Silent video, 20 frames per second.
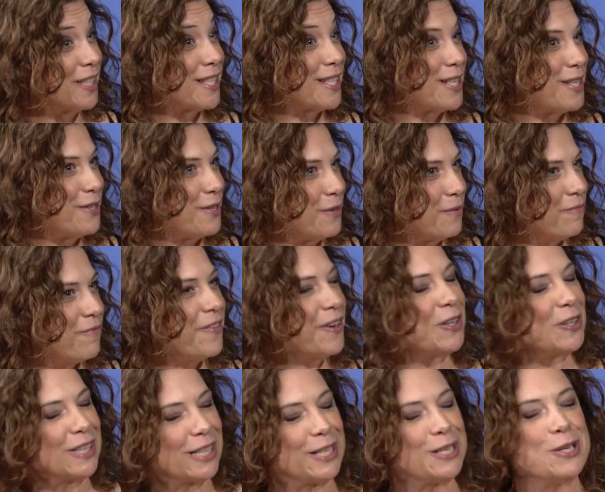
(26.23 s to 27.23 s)
It's a
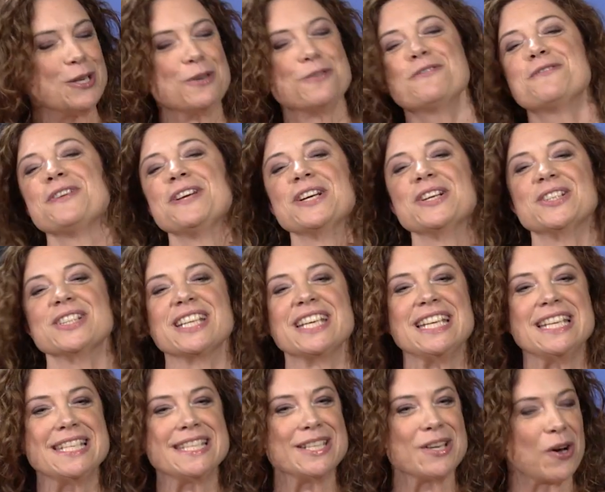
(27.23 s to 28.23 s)
fairly new field.
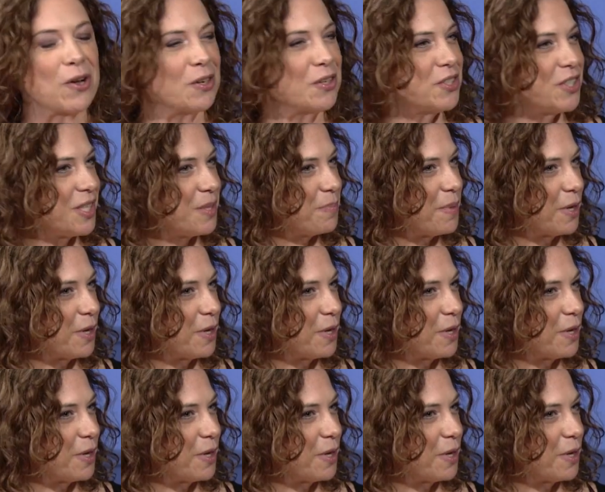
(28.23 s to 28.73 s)
Kinesiology's